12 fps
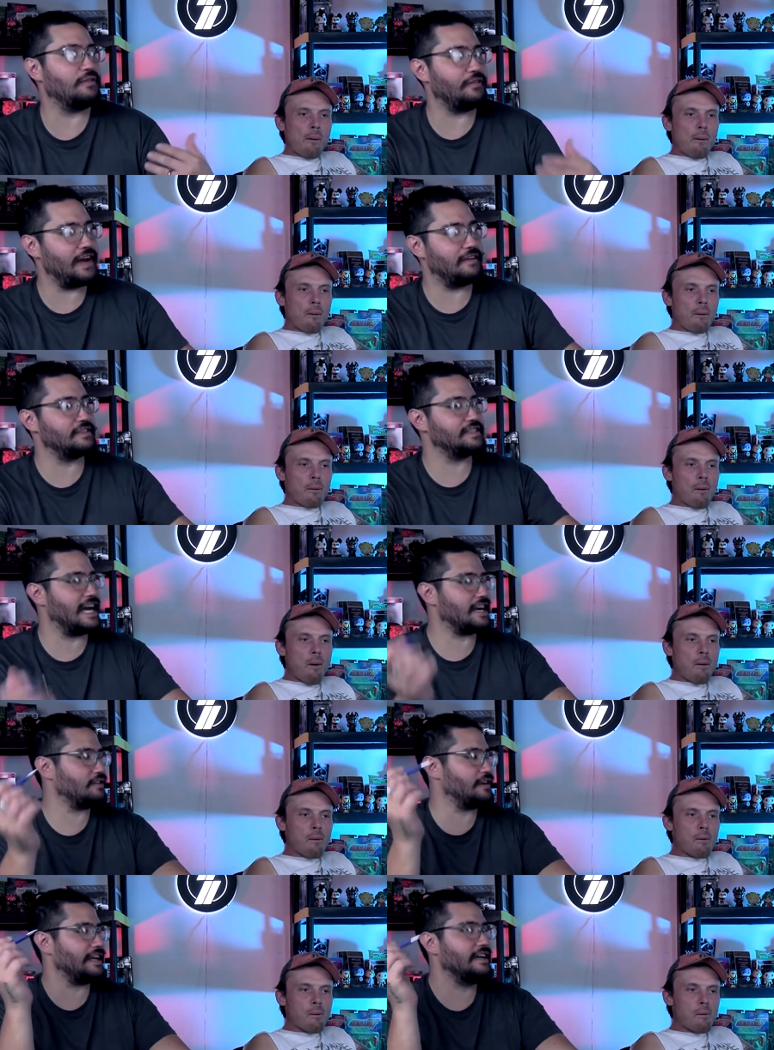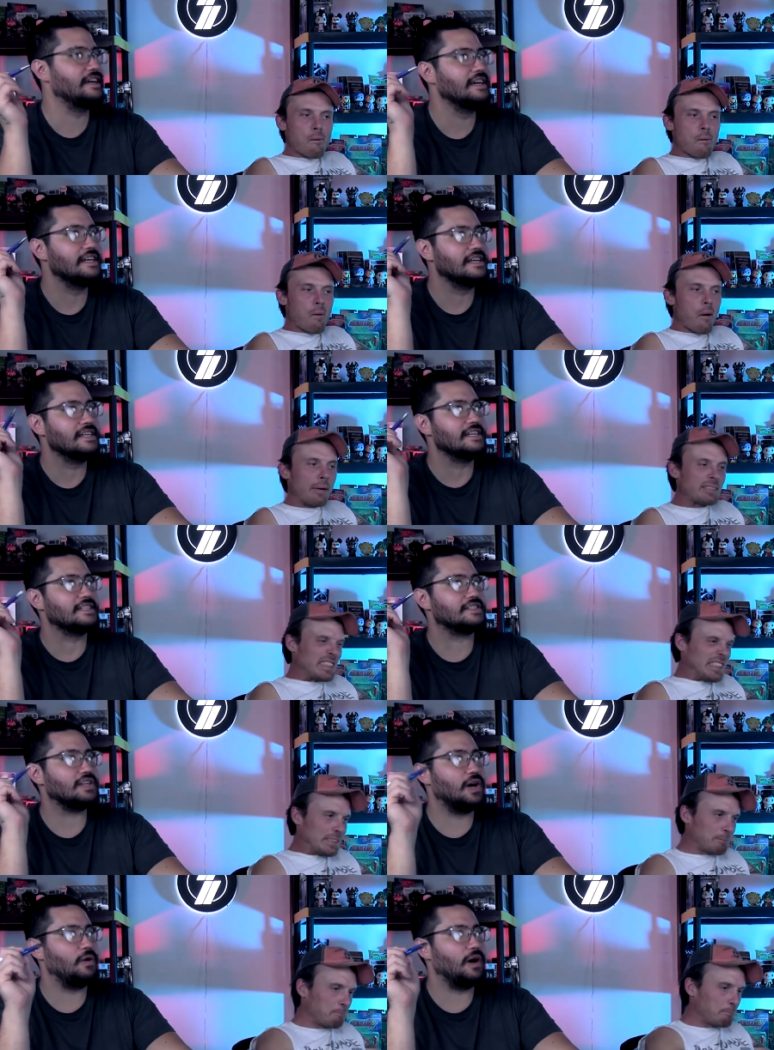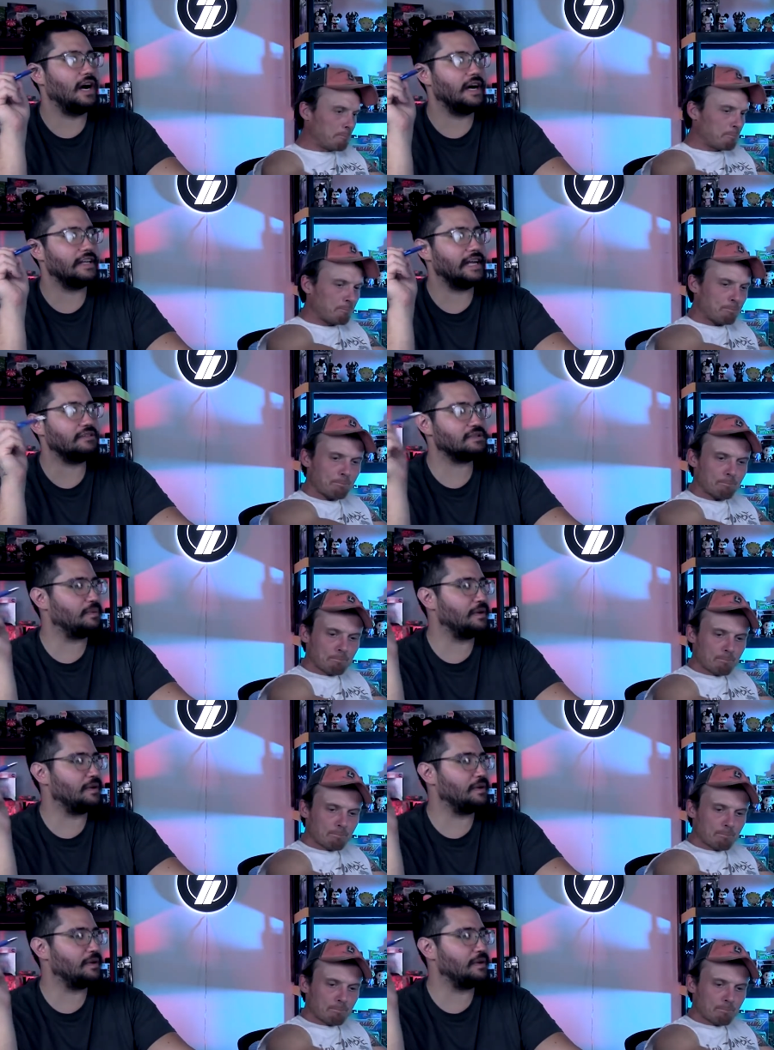Speaker 1: from now for Zachary. So uh, it was a